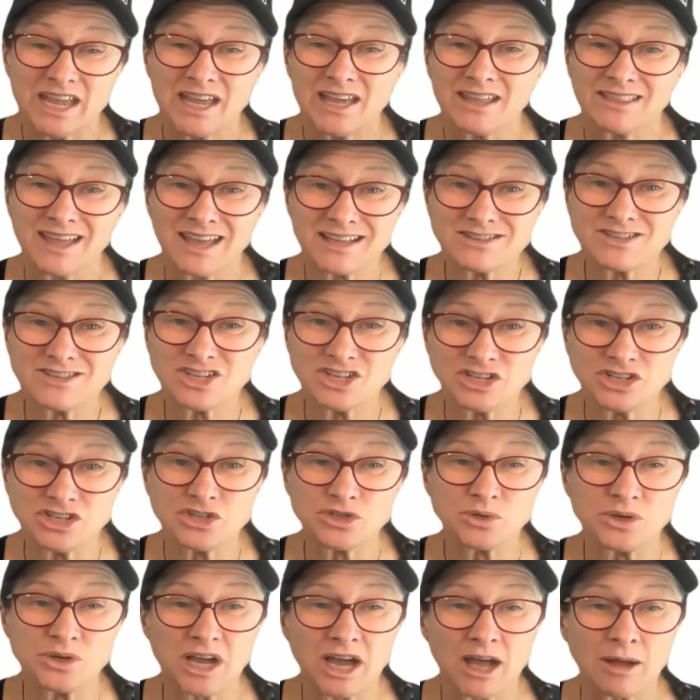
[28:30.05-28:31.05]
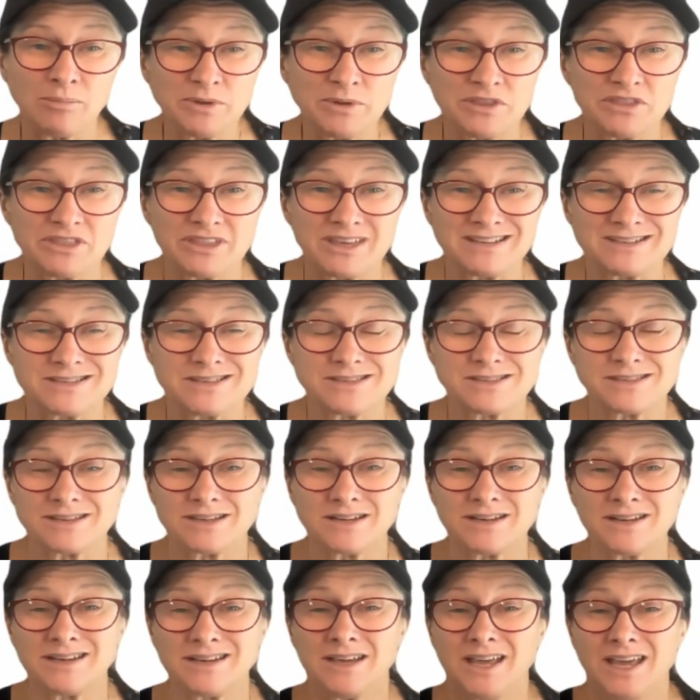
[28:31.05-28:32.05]
That's going to do a couple of things. It's
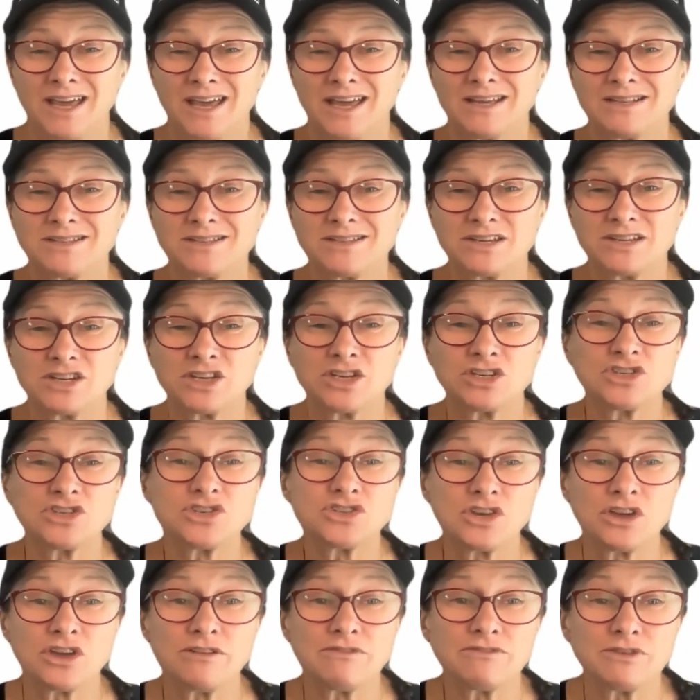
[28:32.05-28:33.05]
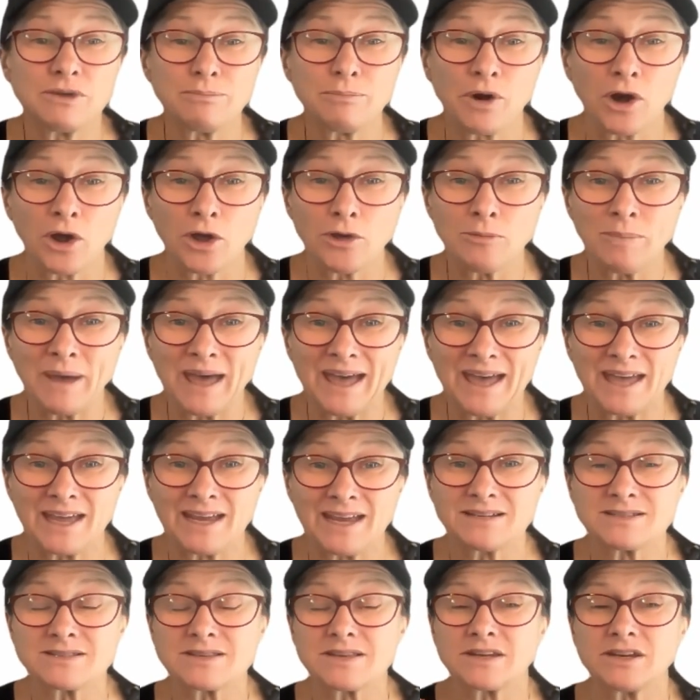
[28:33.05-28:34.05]
going to conserve your
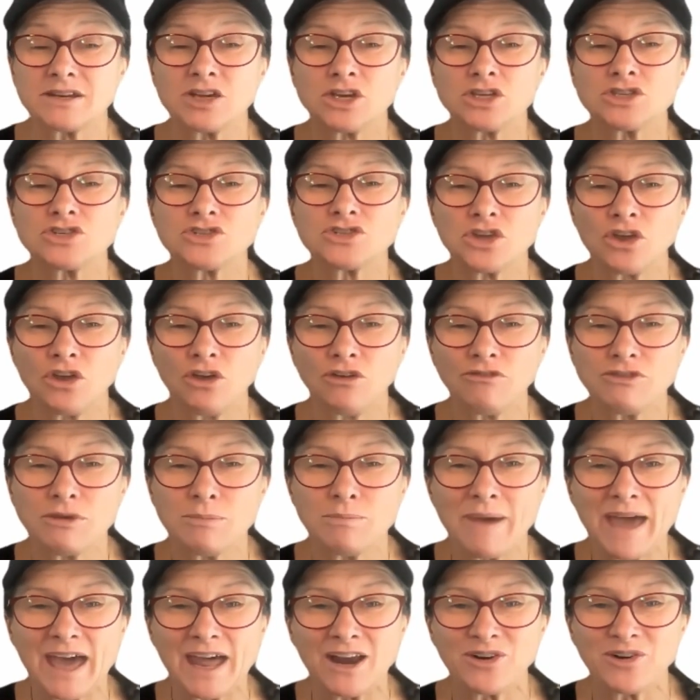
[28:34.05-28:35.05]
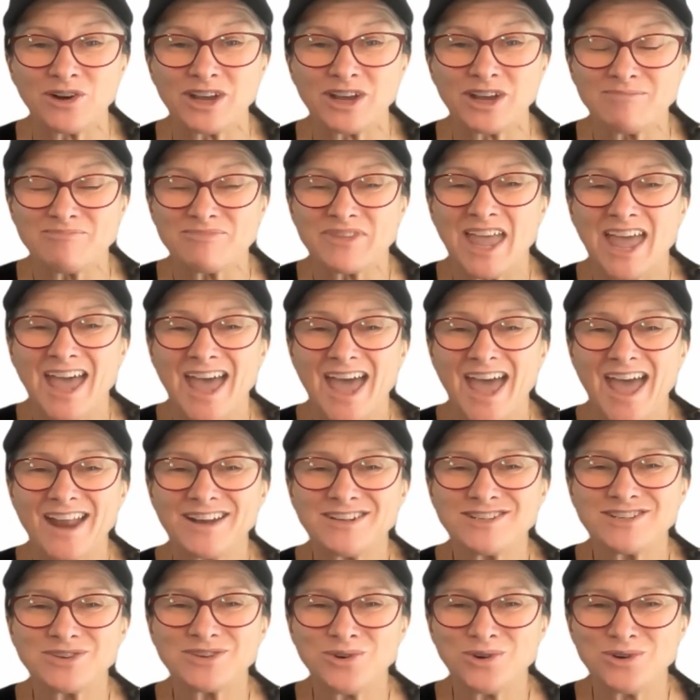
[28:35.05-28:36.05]
propane, it's going to conserve your battery, and
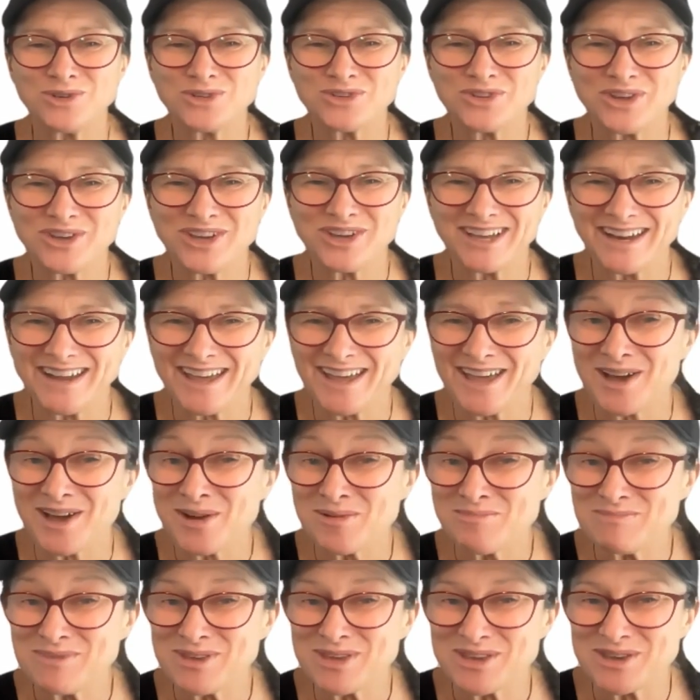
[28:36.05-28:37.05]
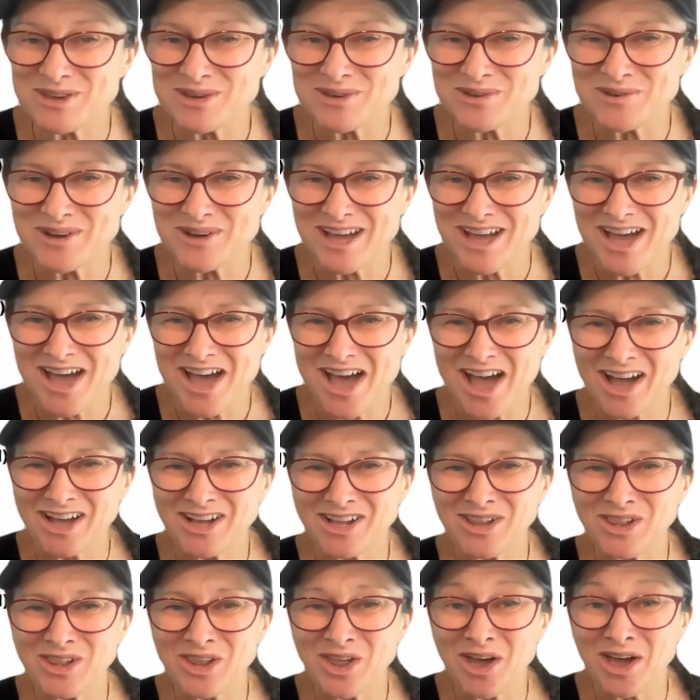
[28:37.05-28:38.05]
it's also going to help you
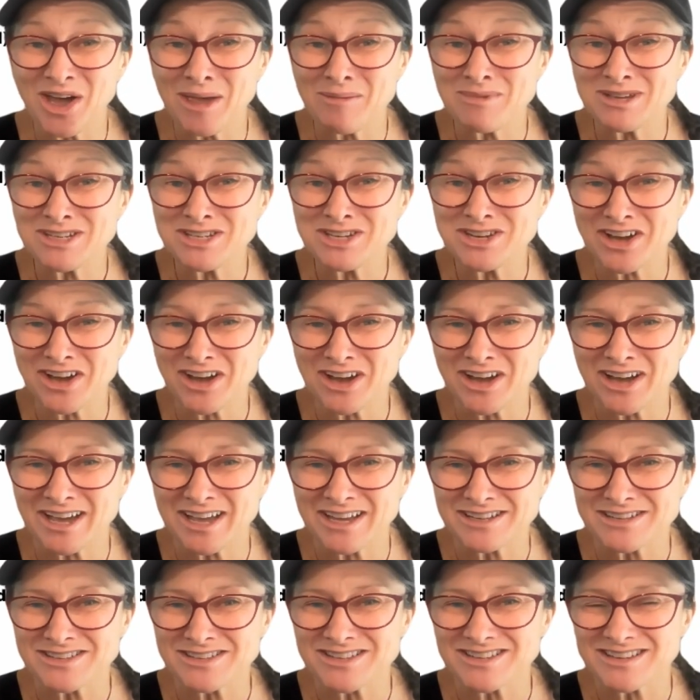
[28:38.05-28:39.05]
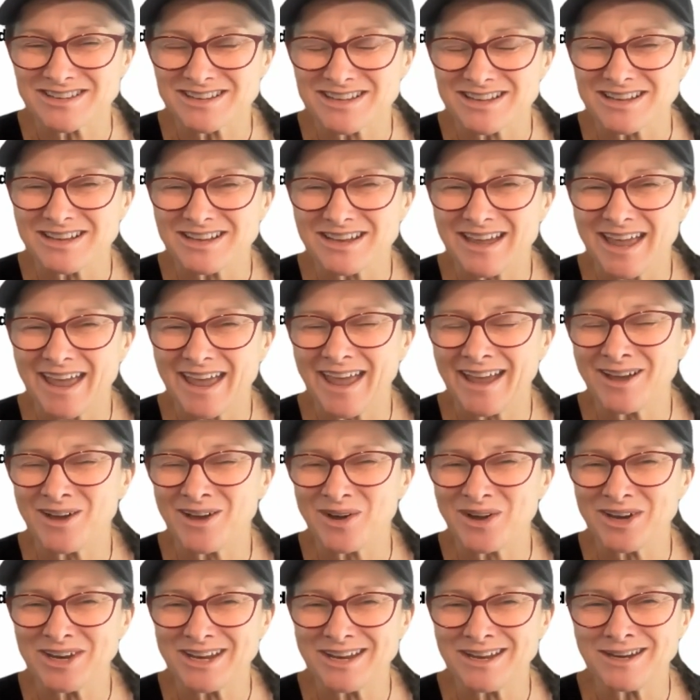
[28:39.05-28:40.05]
acclimatize. Hang
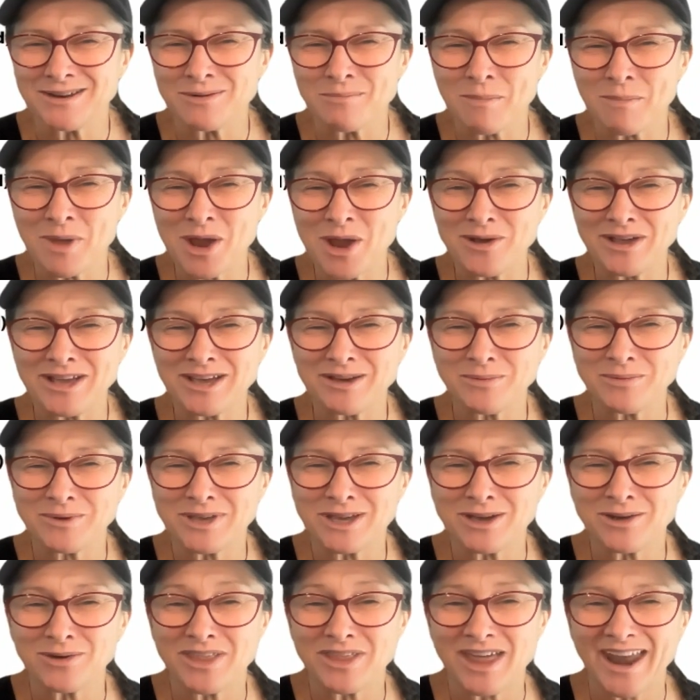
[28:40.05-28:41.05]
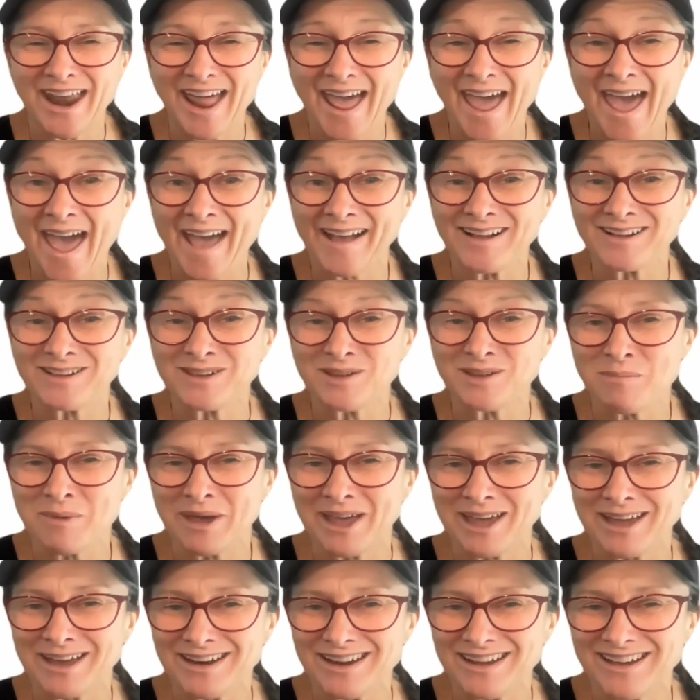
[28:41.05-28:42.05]
on, in American we call that
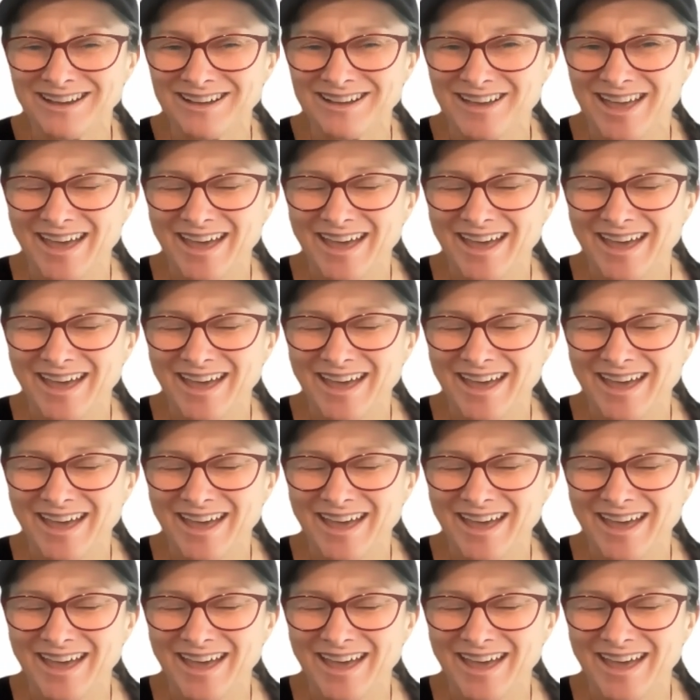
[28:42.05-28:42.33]
acclimating.